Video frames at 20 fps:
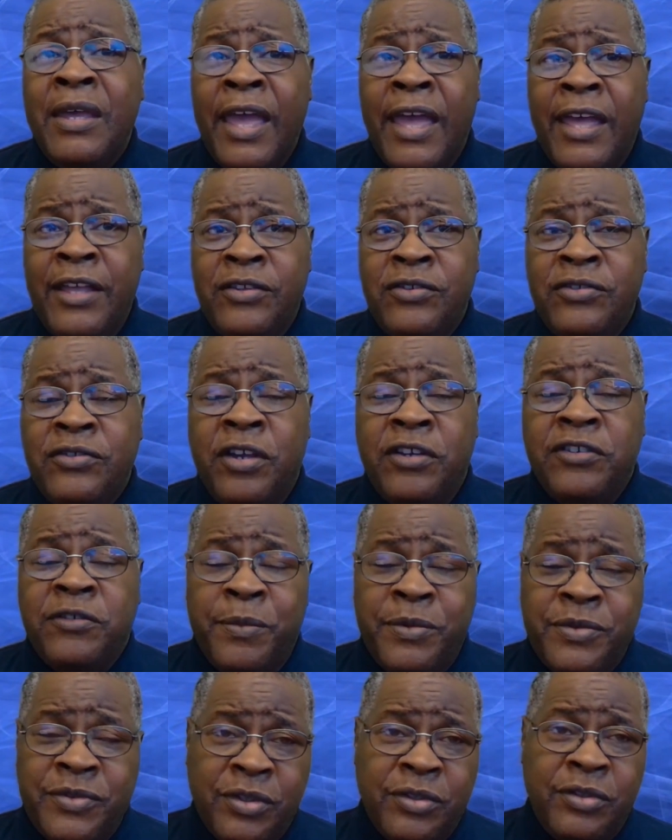and
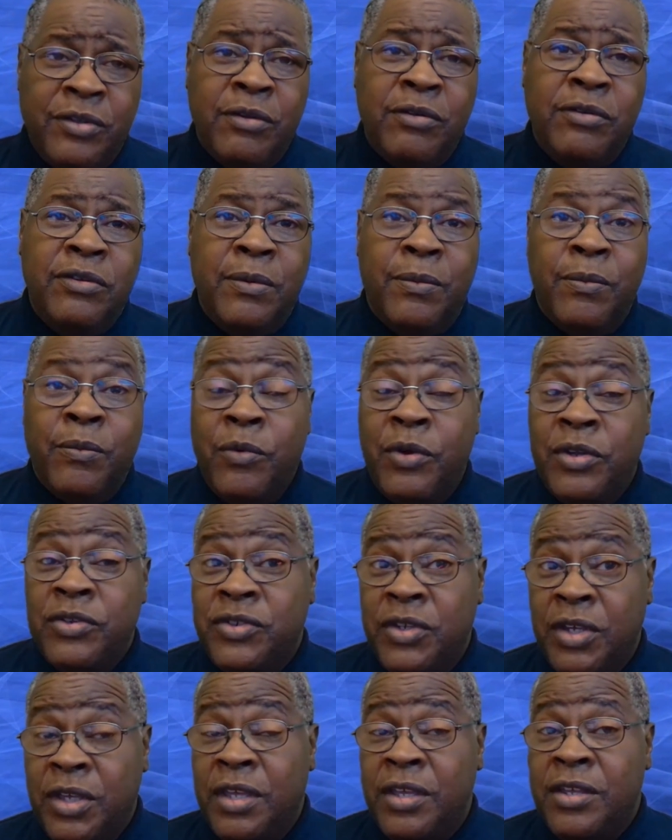judgments to do them, which
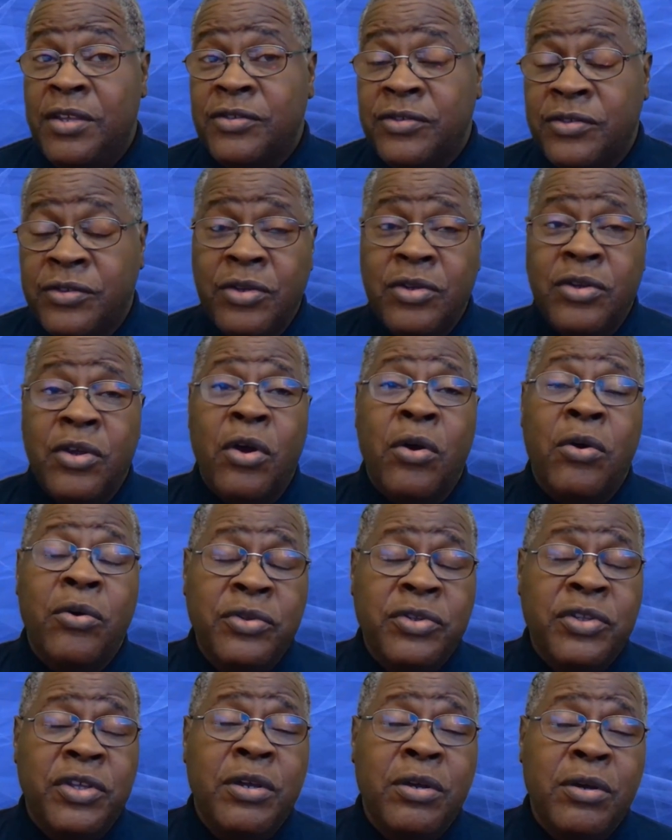is to go
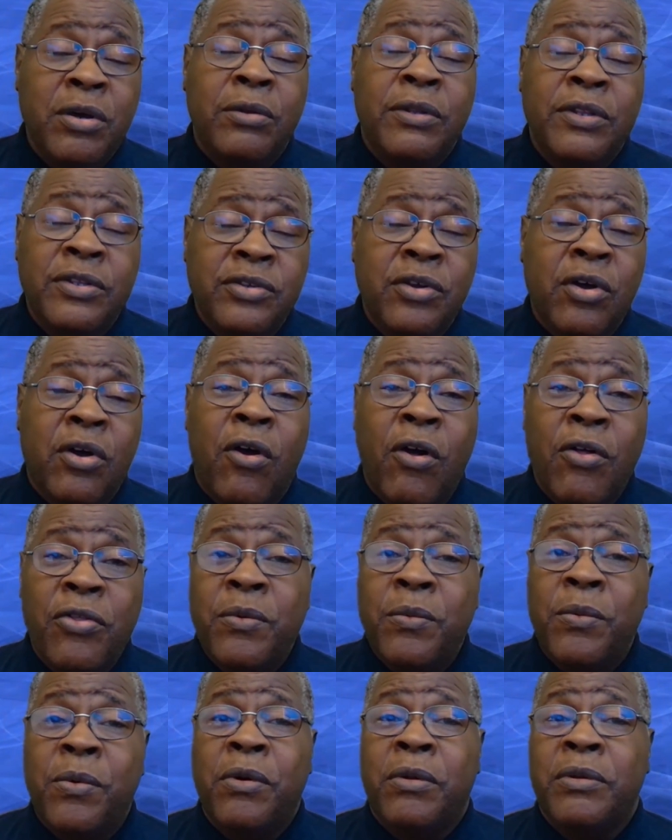ye into all the
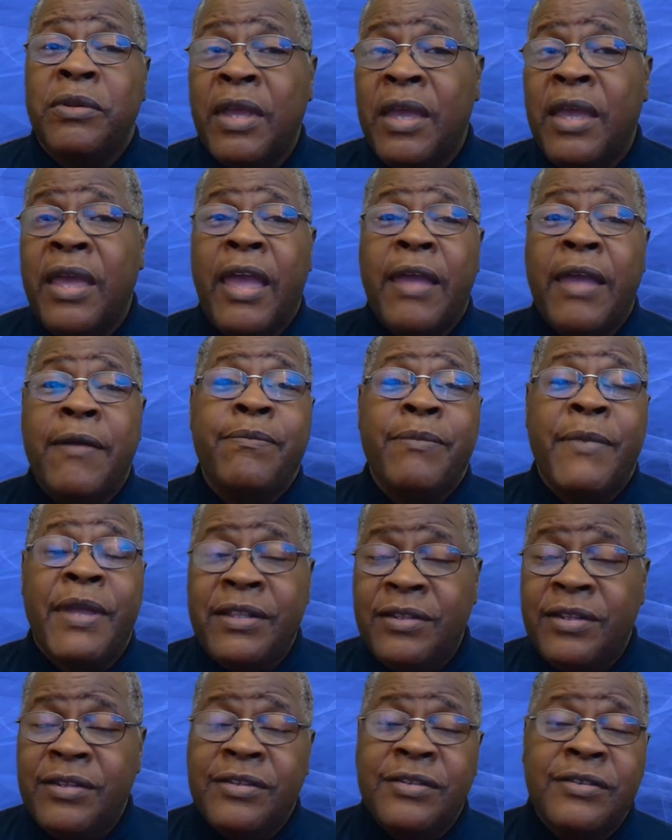world and
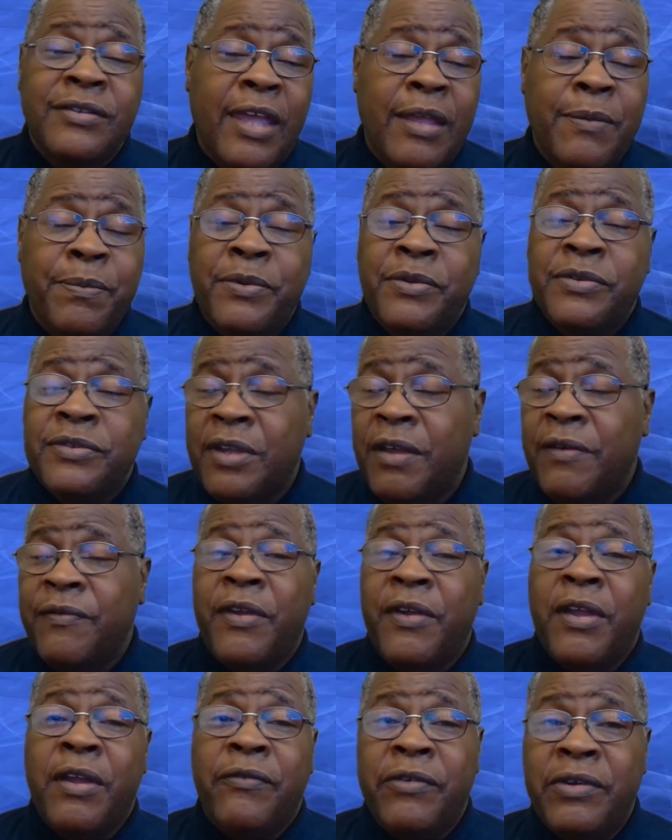make disciples of
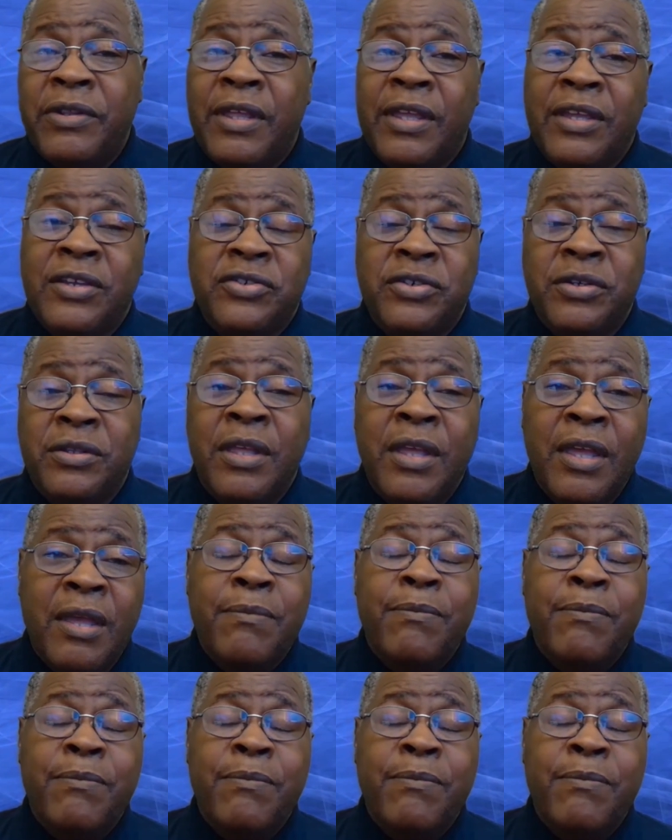every nation,